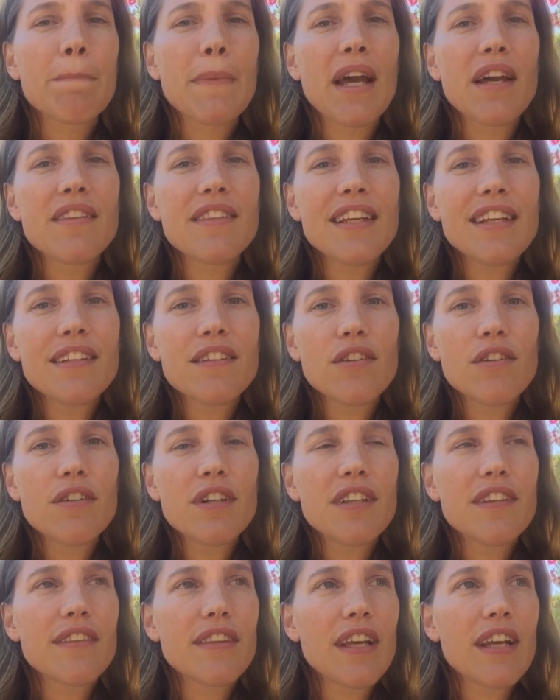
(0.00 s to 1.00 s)
I think the
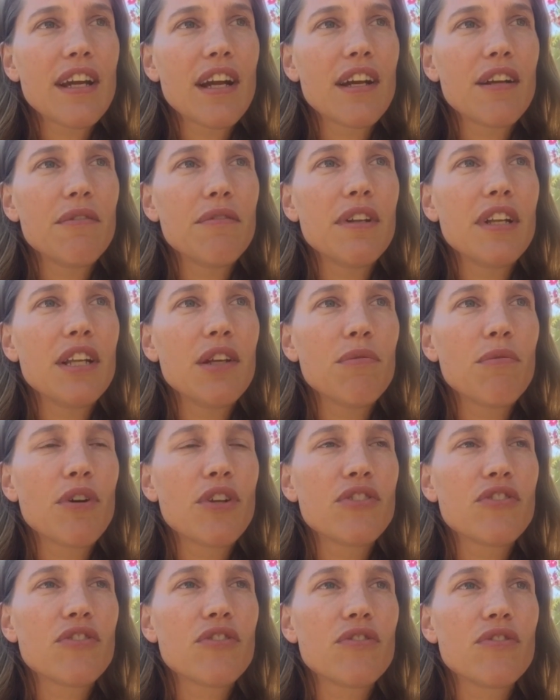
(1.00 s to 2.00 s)
only thing I really
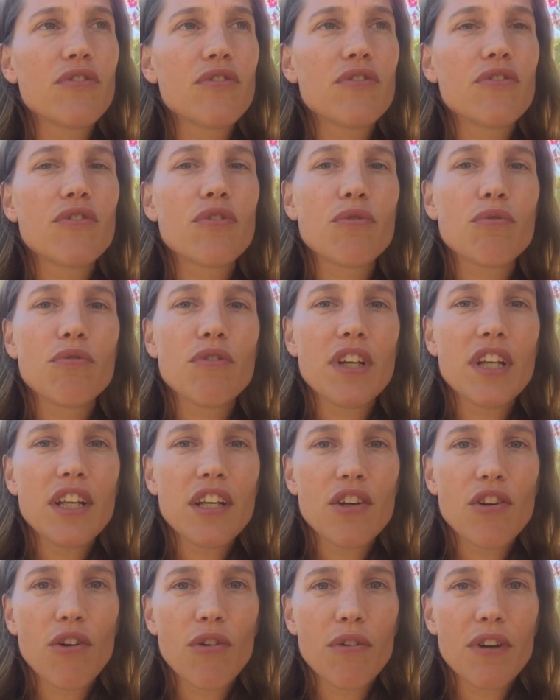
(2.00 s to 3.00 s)
wanted to
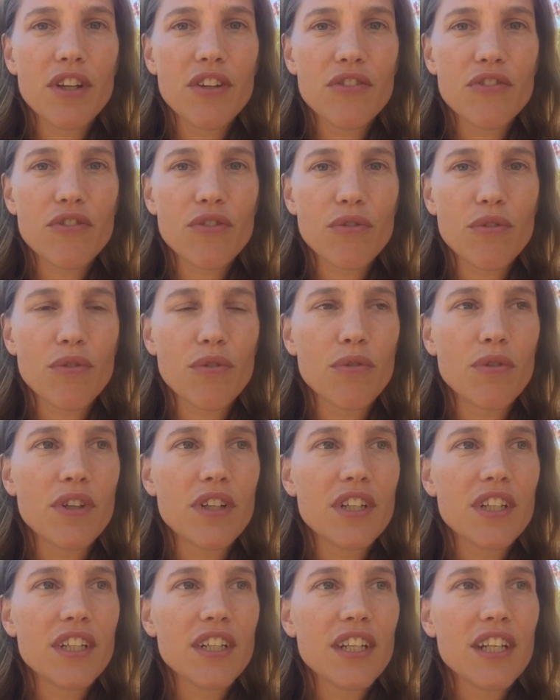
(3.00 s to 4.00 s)
really go into
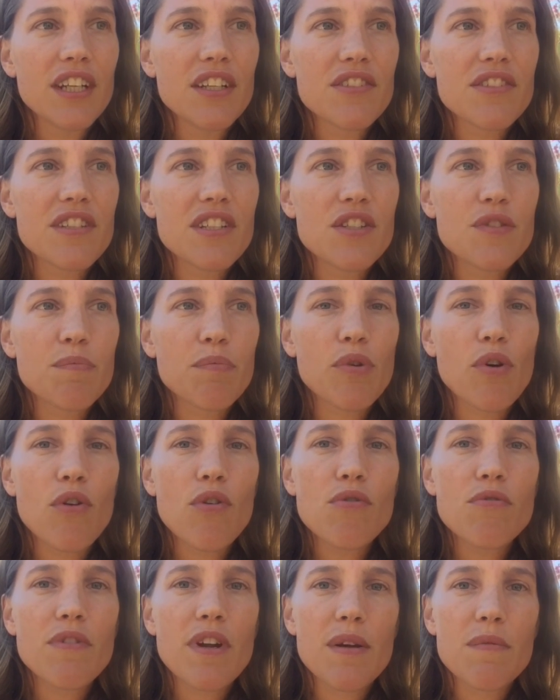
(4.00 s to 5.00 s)
is these
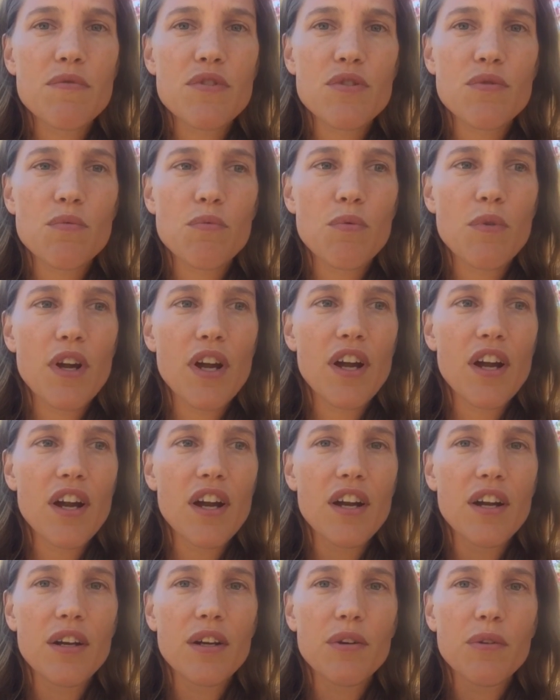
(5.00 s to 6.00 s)
programs
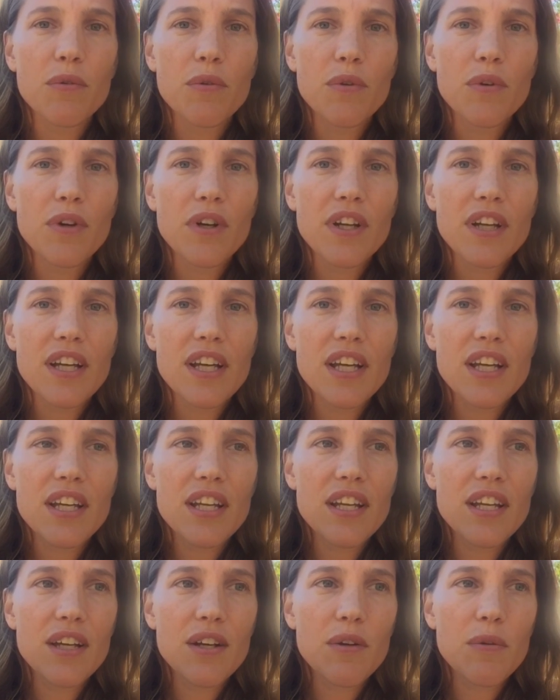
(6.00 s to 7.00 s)
where
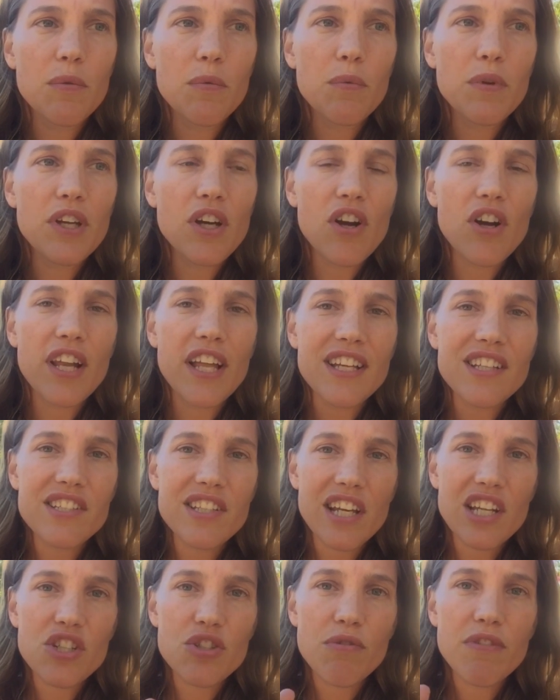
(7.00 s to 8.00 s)
we are like
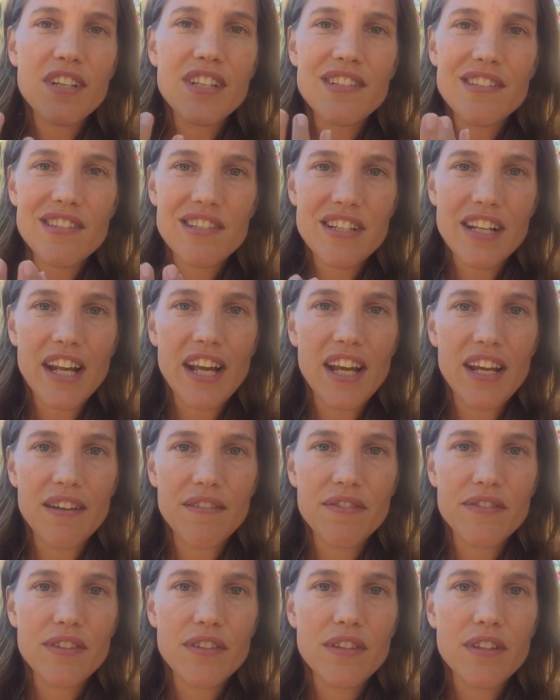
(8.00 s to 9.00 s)
sexually
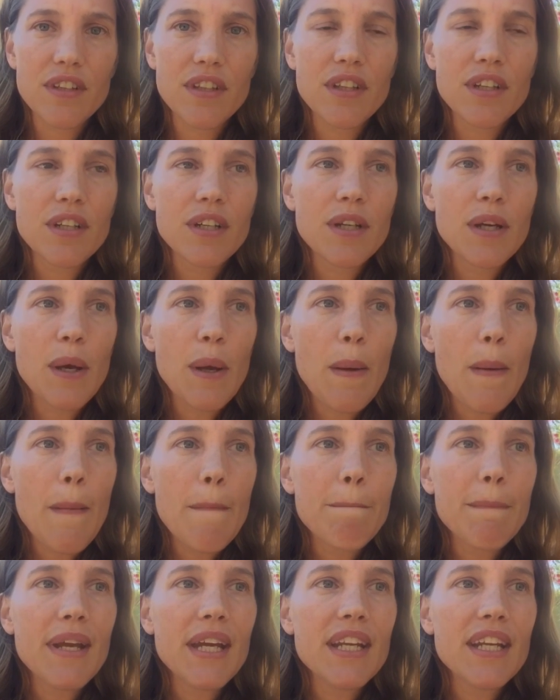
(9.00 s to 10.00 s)
enslaved,
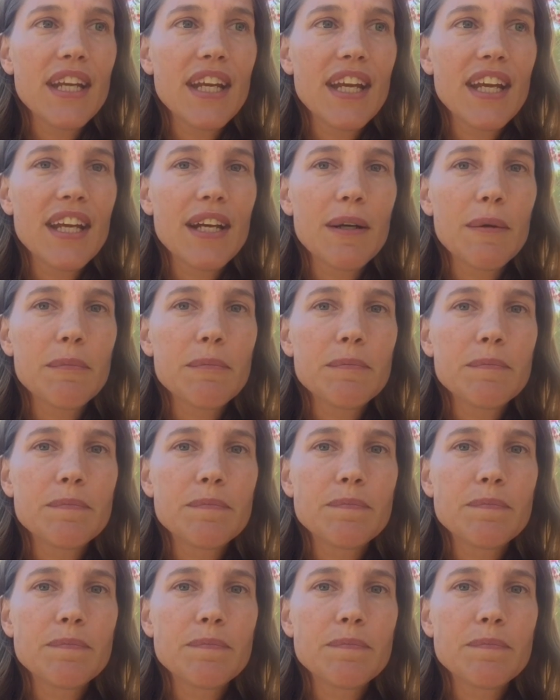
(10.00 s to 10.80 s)
meaning